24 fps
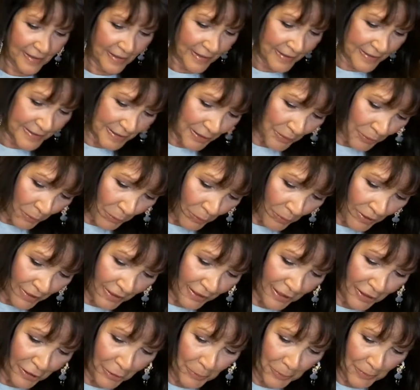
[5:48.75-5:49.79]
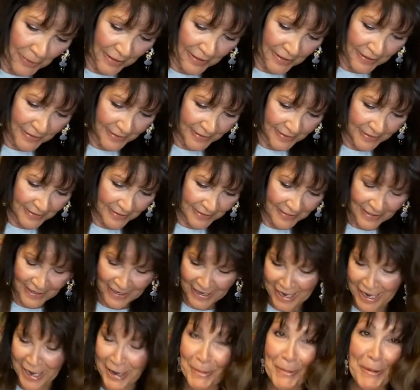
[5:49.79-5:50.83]
So we're gonna open this
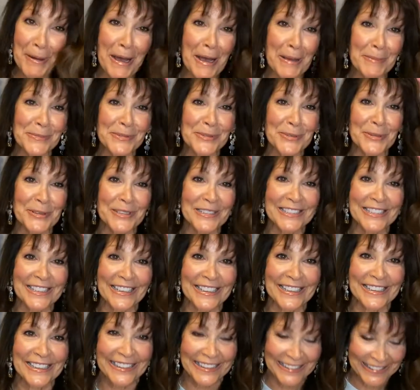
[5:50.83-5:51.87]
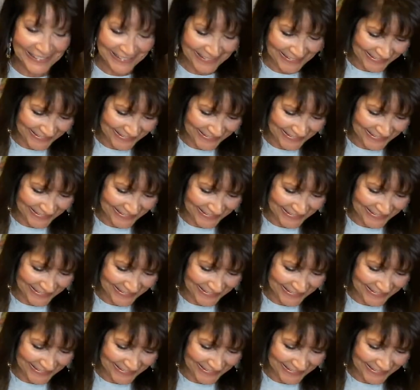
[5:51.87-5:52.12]
now. I'm so excited.